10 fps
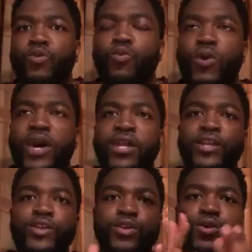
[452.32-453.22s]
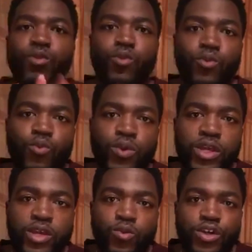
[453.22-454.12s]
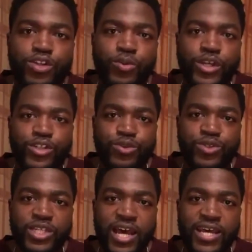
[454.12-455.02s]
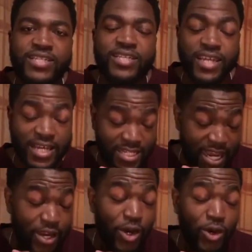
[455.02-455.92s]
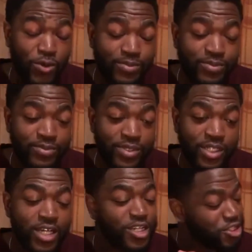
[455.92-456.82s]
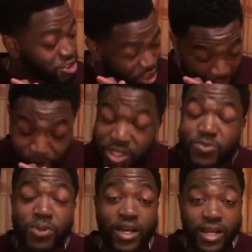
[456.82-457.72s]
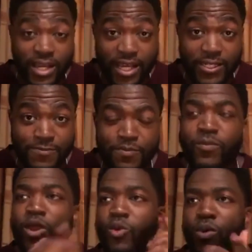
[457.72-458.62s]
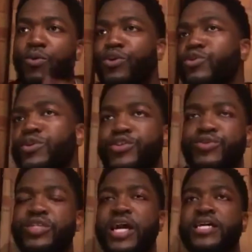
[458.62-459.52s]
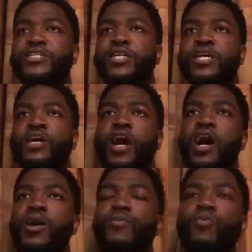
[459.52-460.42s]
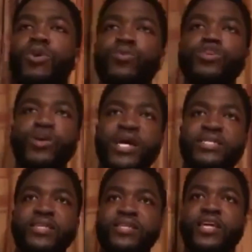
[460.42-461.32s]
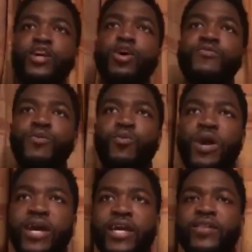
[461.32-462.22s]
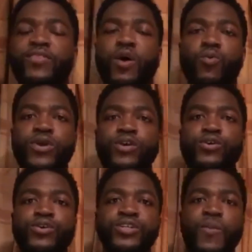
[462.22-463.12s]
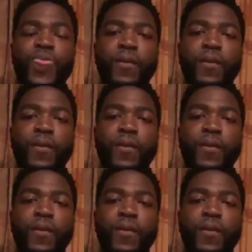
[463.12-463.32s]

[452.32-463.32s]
When we were doing Two Sides, yes, I know, shameless plug again. When we were doing Two Sides, we were trying to think of a way that we could